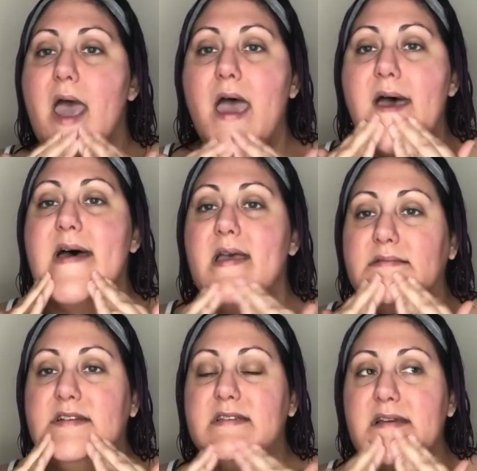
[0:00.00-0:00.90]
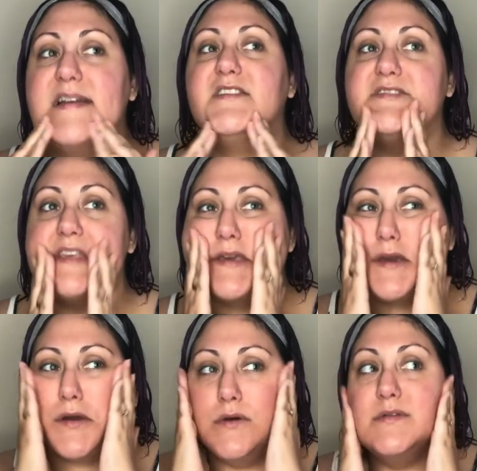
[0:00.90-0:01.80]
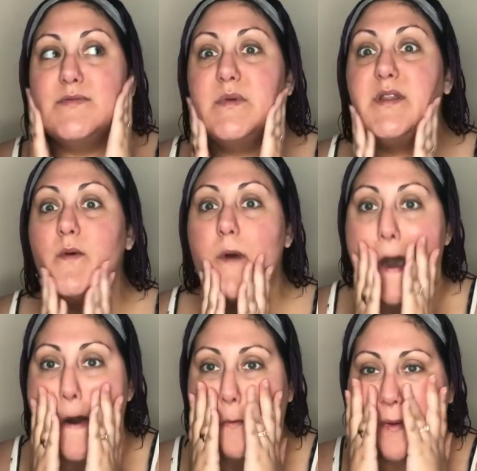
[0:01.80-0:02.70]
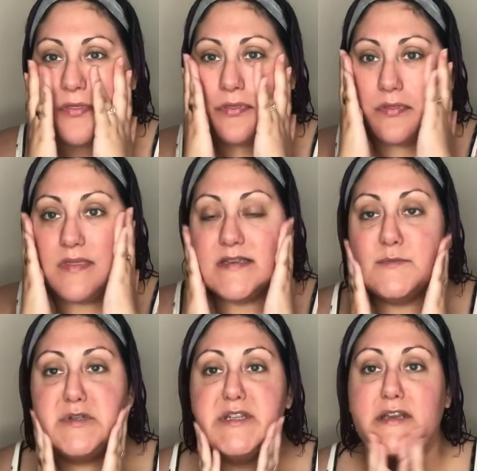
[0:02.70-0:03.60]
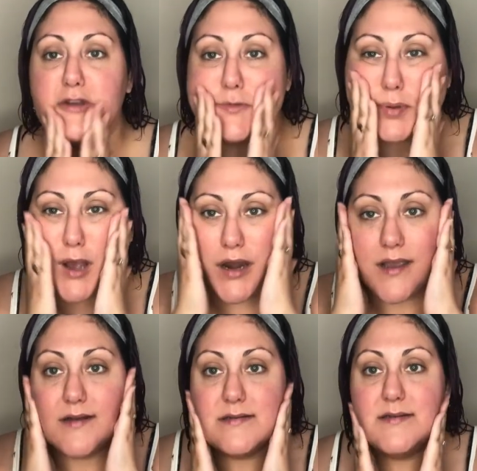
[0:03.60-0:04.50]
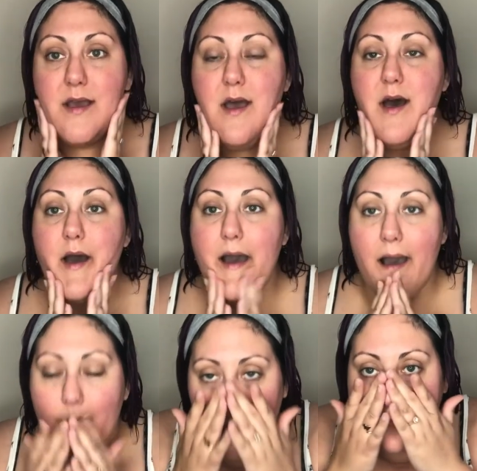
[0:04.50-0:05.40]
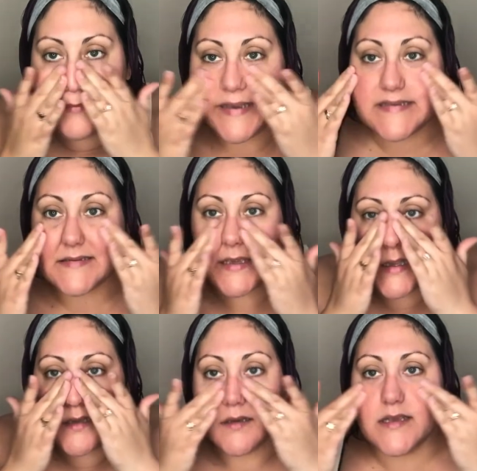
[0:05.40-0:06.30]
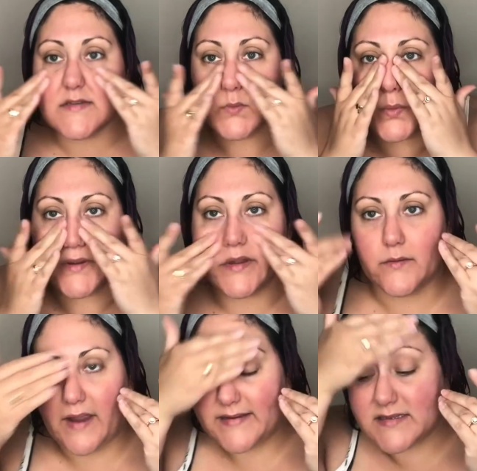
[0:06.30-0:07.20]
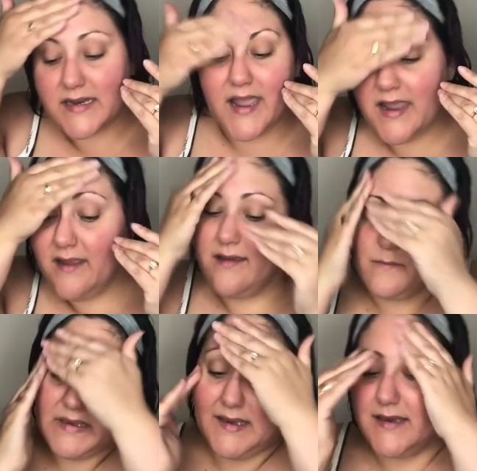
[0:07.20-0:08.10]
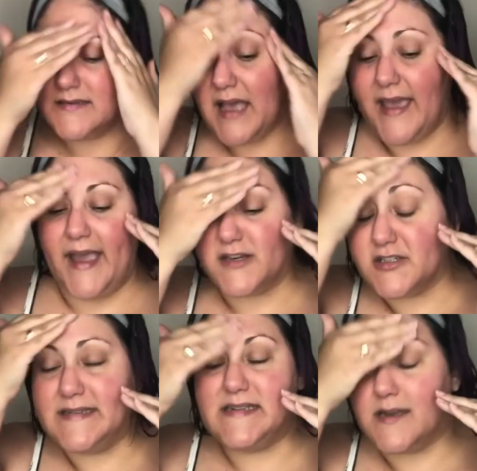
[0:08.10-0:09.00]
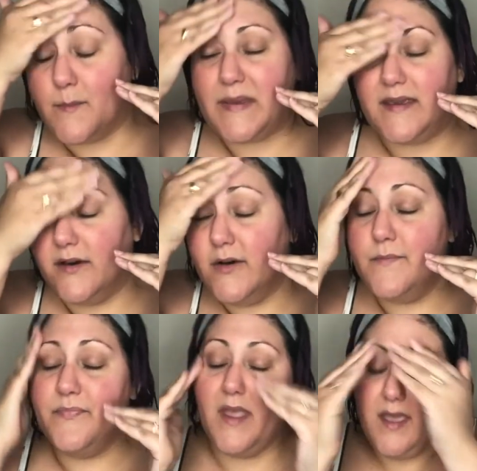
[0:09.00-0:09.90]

And I just think it goes really well with this particular product. Um, my skin is really red today because I actually did a peel